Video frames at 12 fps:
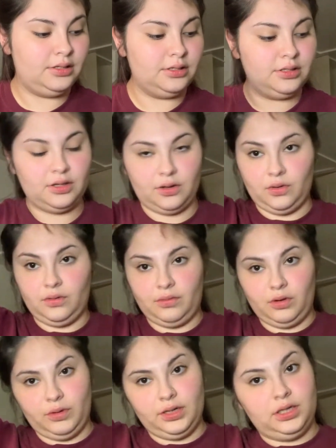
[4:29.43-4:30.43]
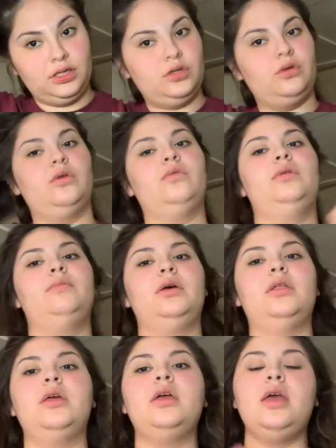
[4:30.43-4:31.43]
So I'm going to go in.
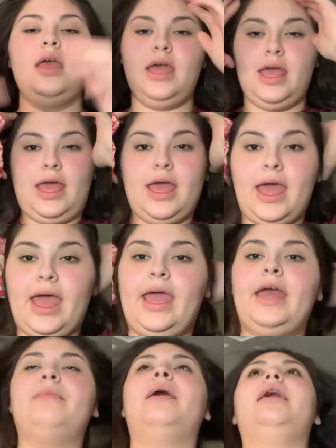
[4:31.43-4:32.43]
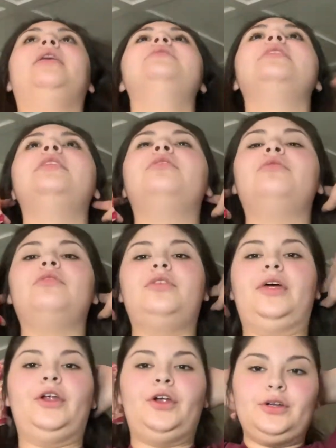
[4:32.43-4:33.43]
And my hair's a little
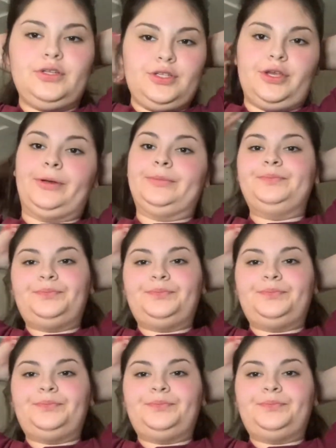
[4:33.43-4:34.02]
thinner, so